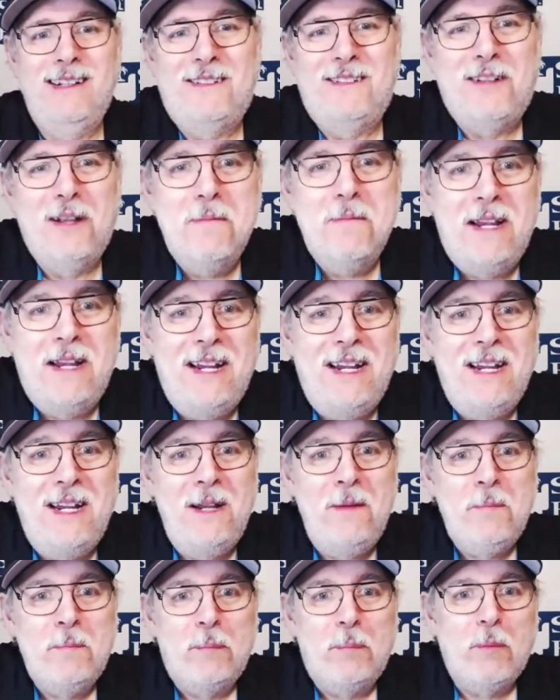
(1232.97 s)
to
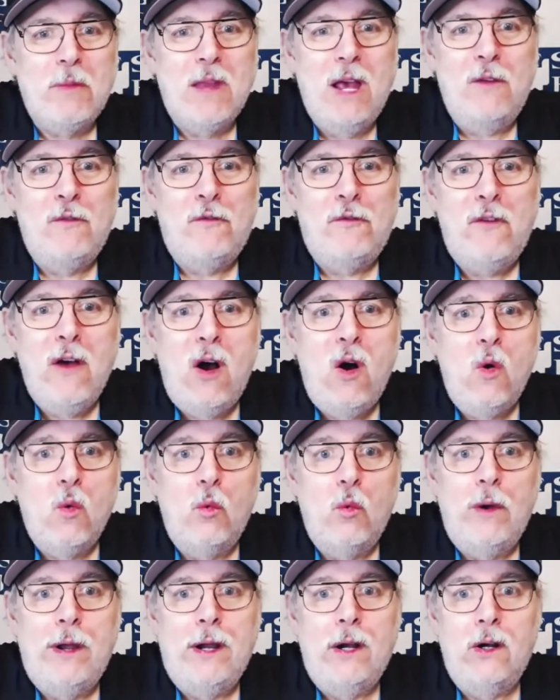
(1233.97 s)
me, it felt
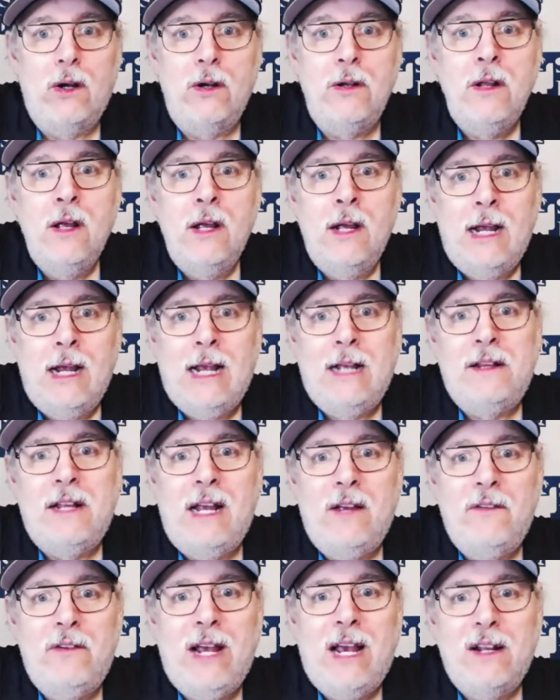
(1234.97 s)
weird. Had they
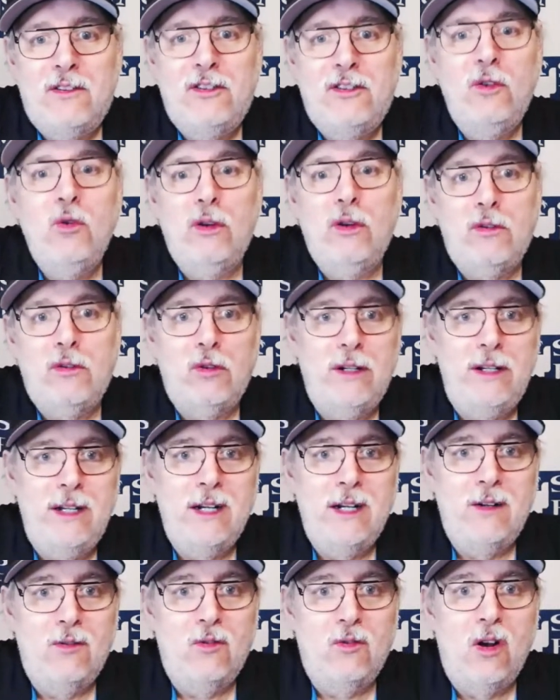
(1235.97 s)
have had 2 or 3
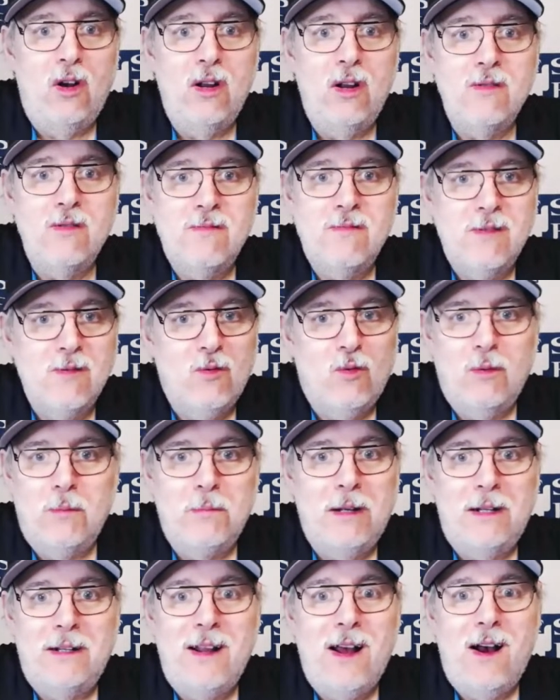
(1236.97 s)
year run,
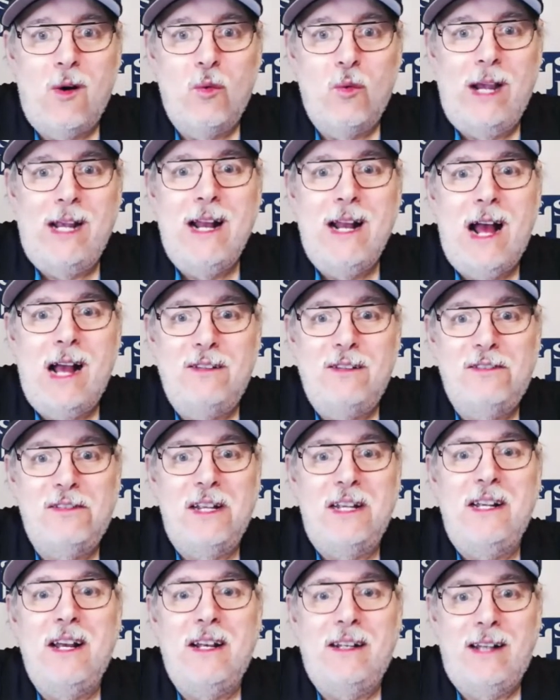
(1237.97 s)
but no, Wayne
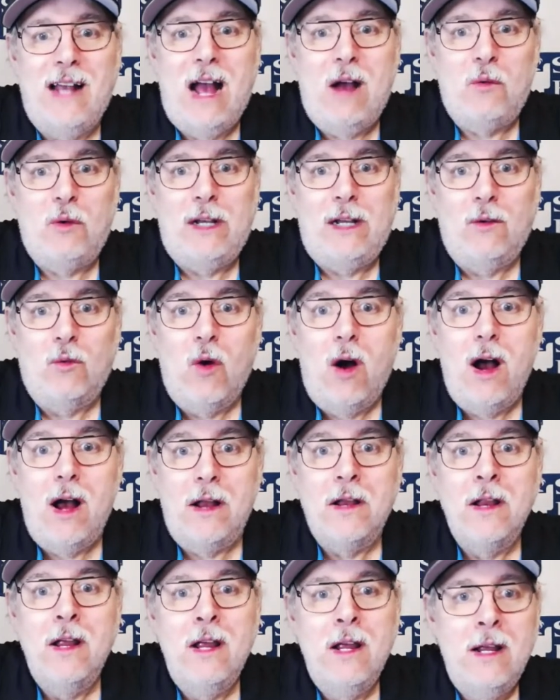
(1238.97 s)
Huizenga got what he wanted.
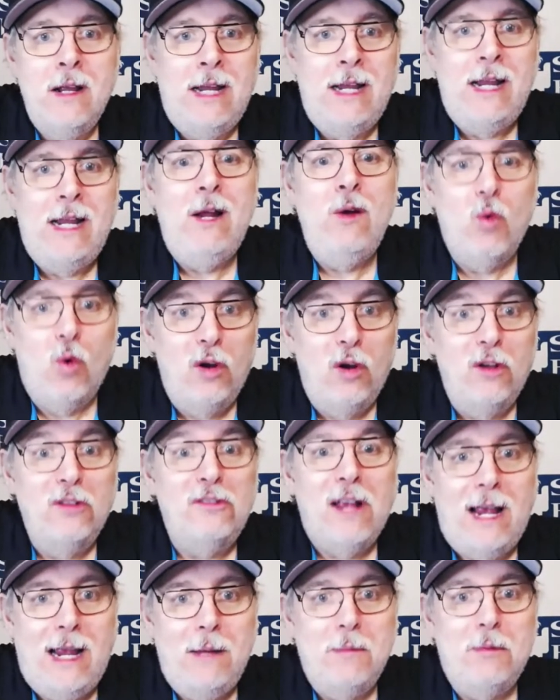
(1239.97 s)
He was
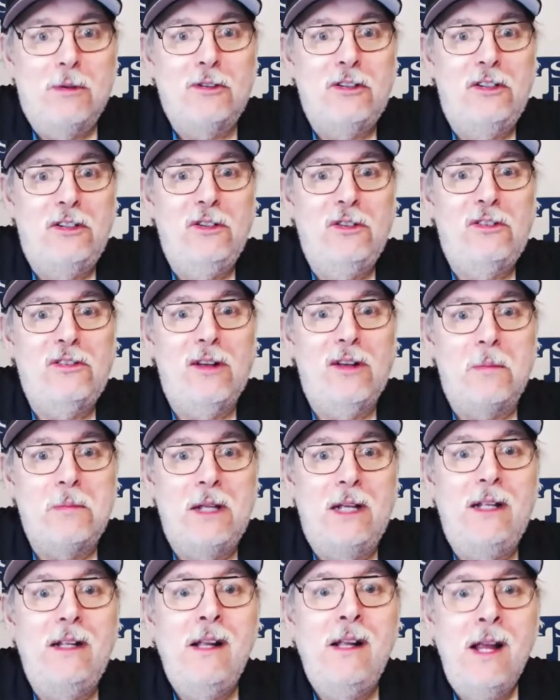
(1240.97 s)
able to do
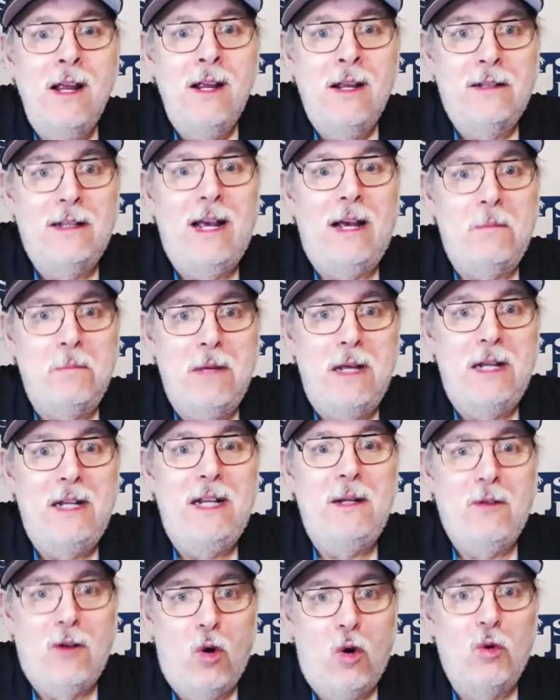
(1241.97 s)
something that
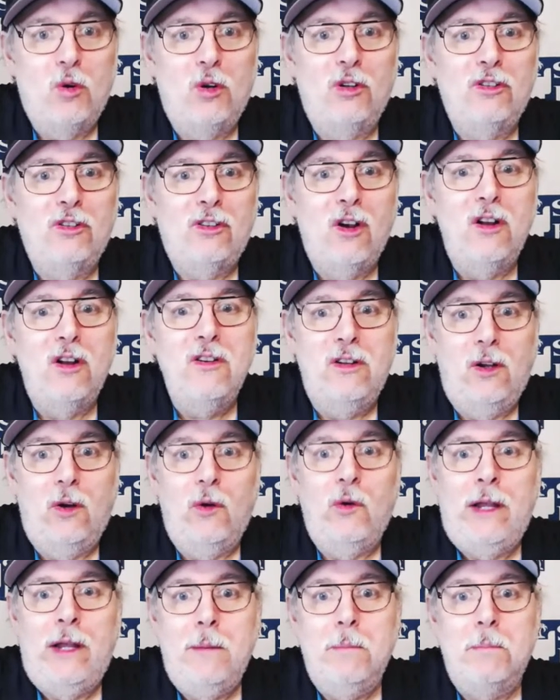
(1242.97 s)
many owners couldn't
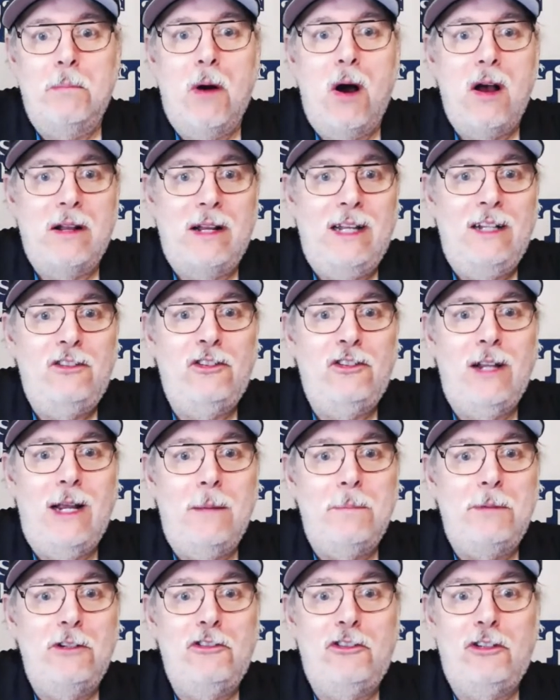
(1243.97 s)
do. He bought a
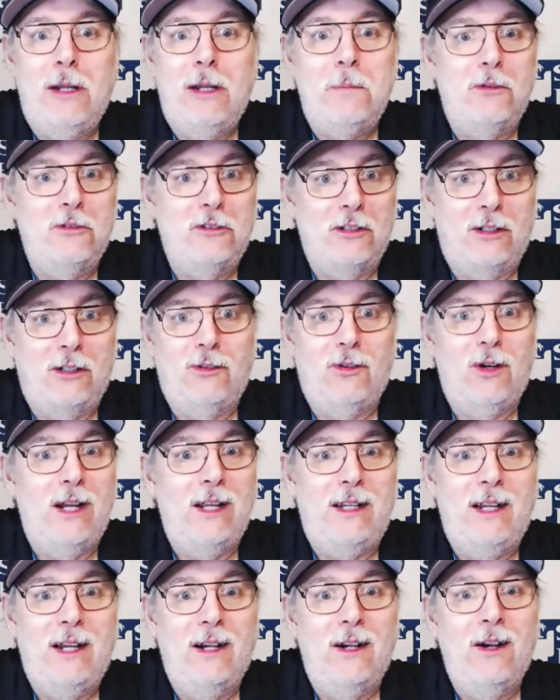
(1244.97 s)
championship. It was a
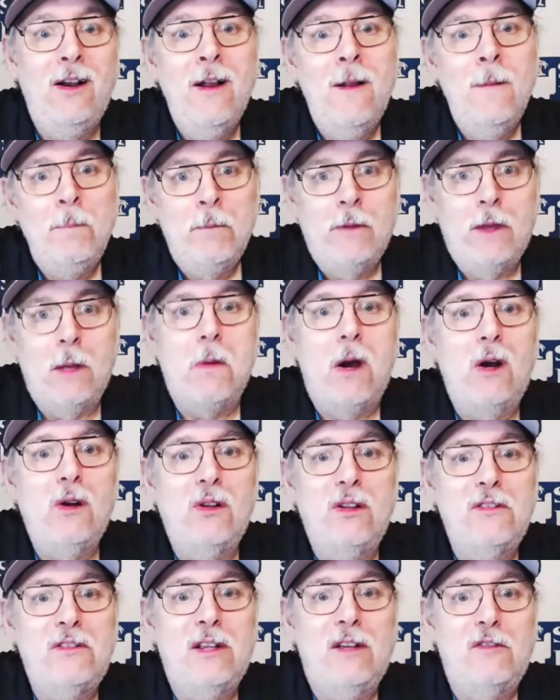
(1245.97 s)
great year. The
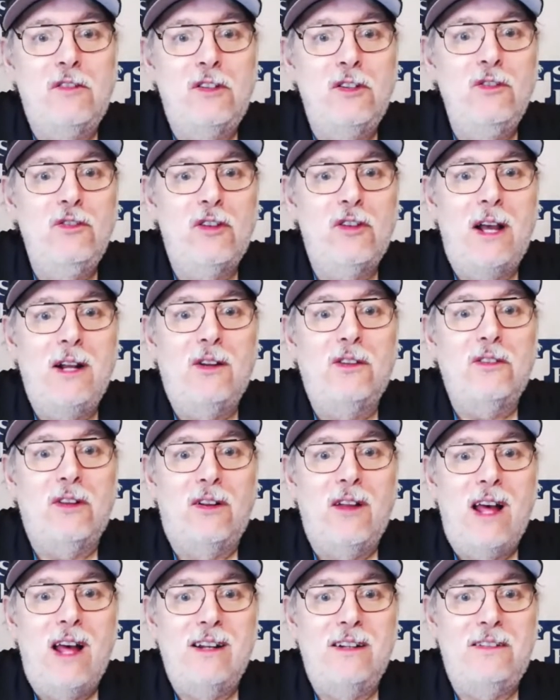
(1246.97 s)
Marlins have 2 titles. A
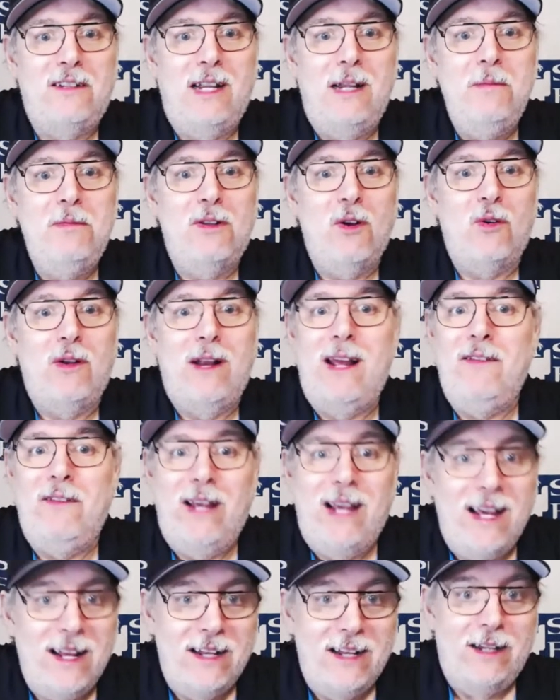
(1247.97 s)
lot of teams don't have
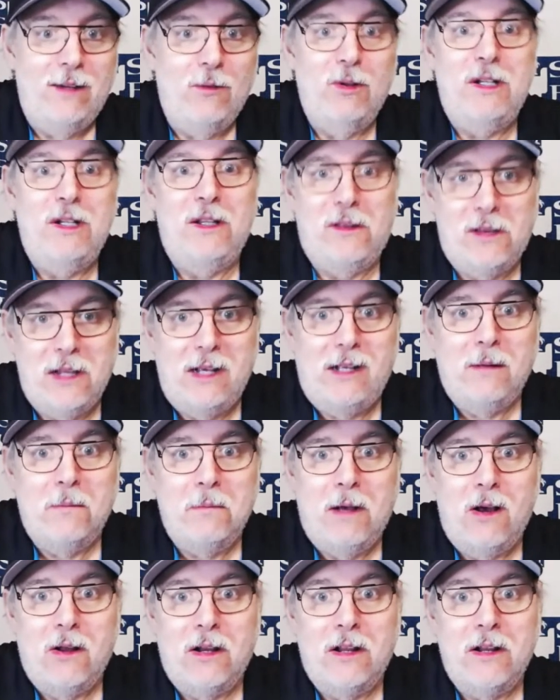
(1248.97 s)
any when you think
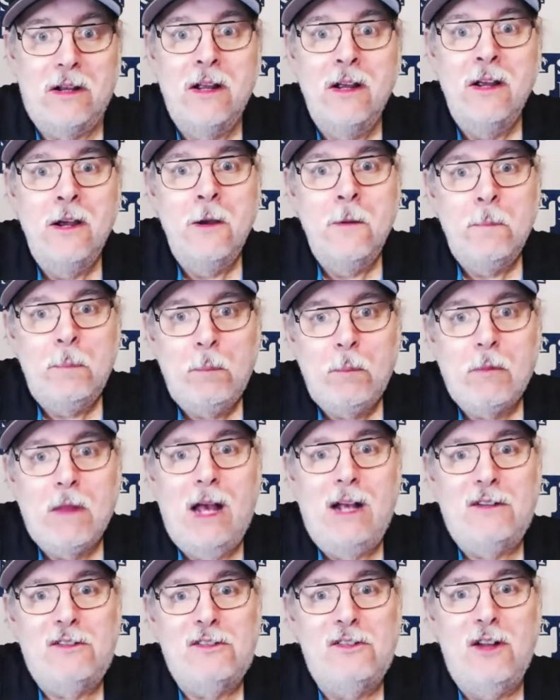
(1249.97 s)
about it.
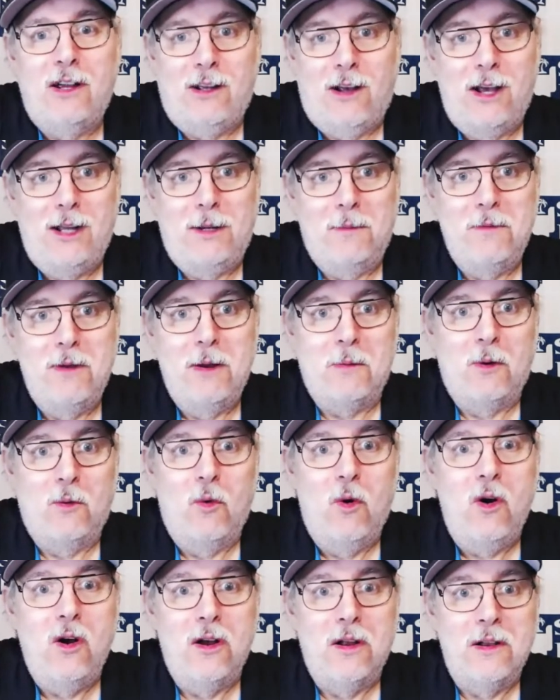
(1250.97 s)
That's not item number
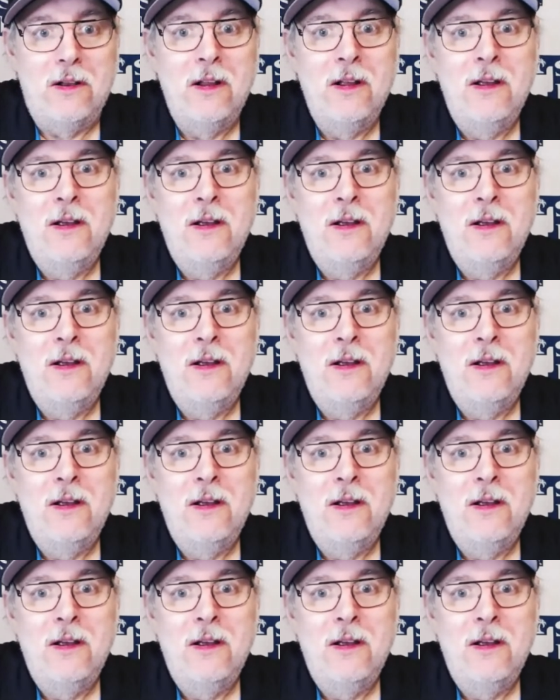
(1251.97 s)
1.